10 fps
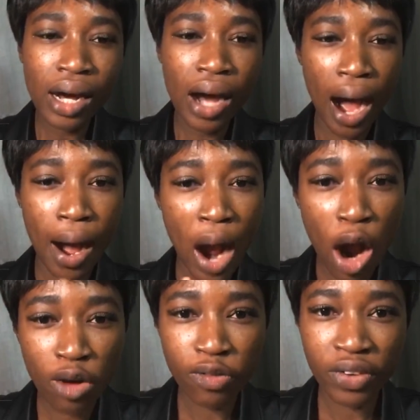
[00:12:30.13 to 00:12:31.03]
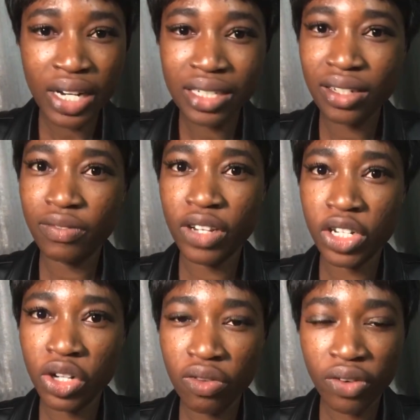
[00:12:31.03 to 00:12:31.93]
I'll finish this
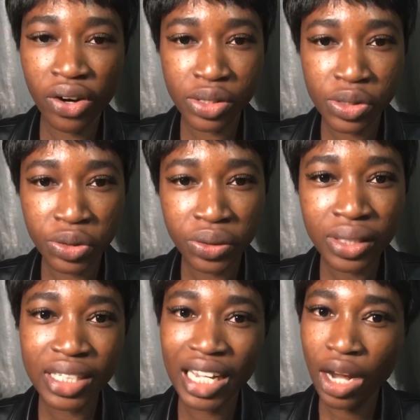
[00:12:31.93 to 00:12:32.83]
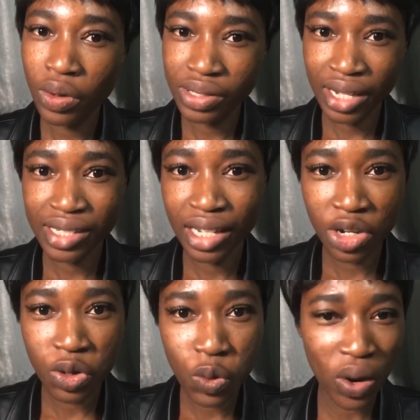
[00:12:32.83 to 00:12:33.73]
video very soon. Then I will start a
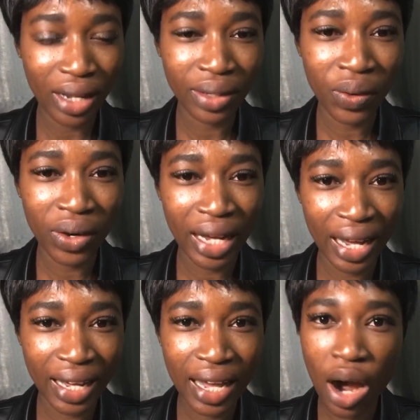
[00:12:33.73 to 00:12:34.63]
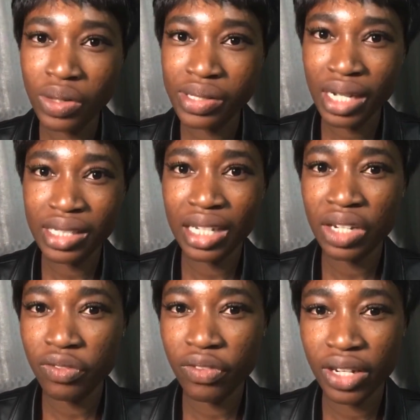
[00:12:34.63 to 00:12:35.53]
new one. Okay, I will start a new
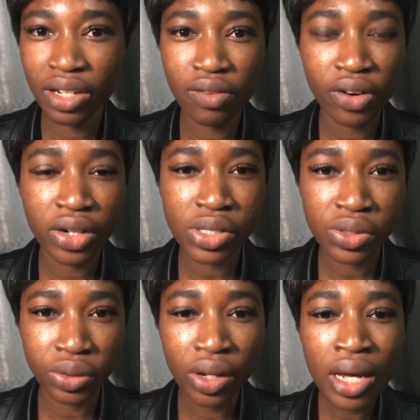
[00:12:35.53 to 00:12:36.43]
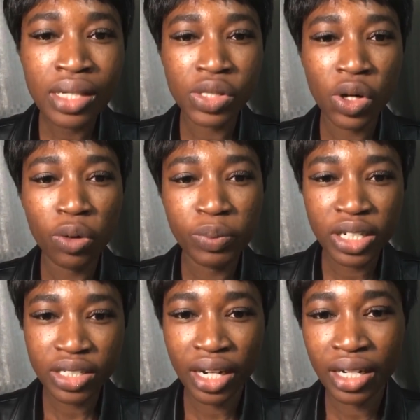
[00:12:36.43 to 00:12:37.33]
video very soon. So please
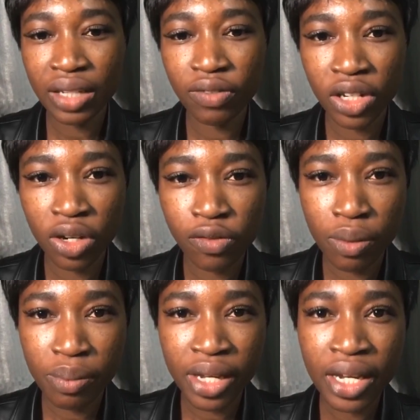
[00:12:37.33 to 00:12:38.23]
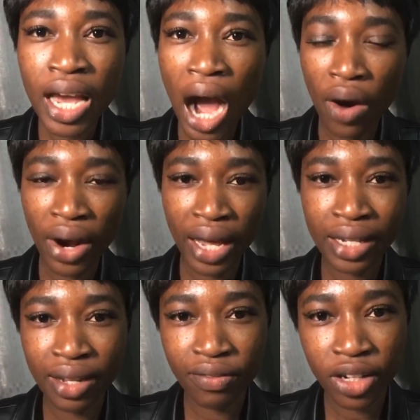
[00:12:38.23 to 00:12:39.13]
share this video for me. I'll end the
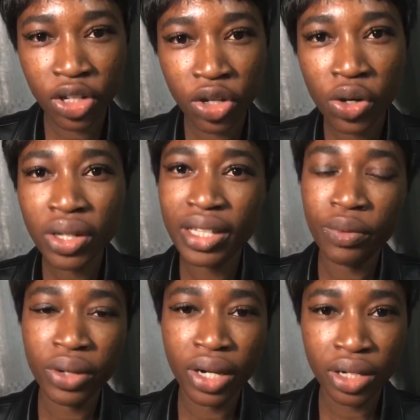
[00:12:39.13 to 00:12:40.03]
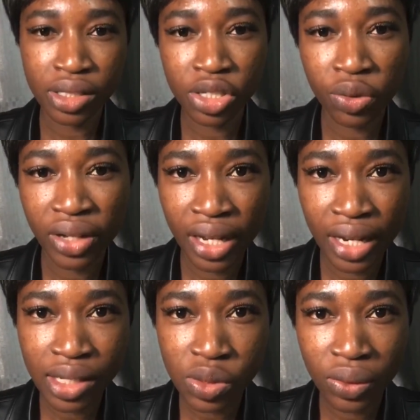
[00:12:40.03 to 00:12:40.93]
video, then we continue with the
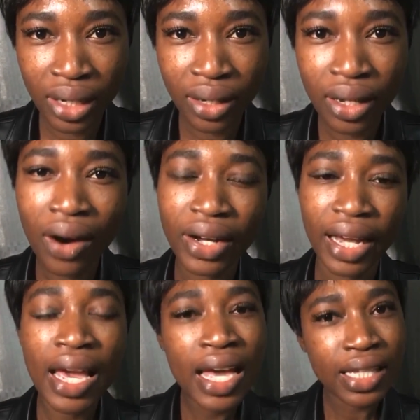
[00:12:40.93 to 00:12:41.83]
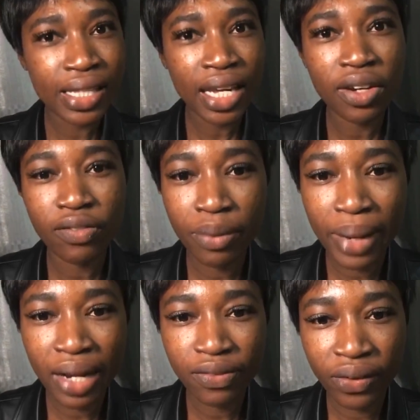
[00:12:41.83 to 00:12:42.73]
next one. Okay, thank you very
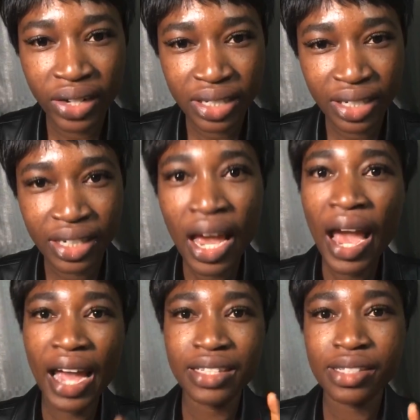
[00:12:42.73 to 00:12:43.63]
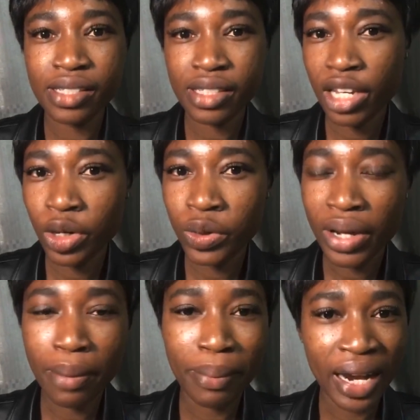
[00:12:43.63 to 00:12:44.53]
much for watching, and see you
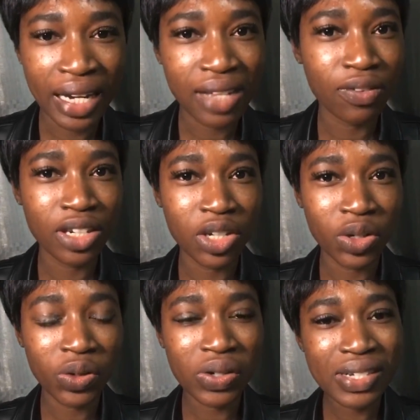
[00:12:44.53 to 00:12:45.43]
in my next video.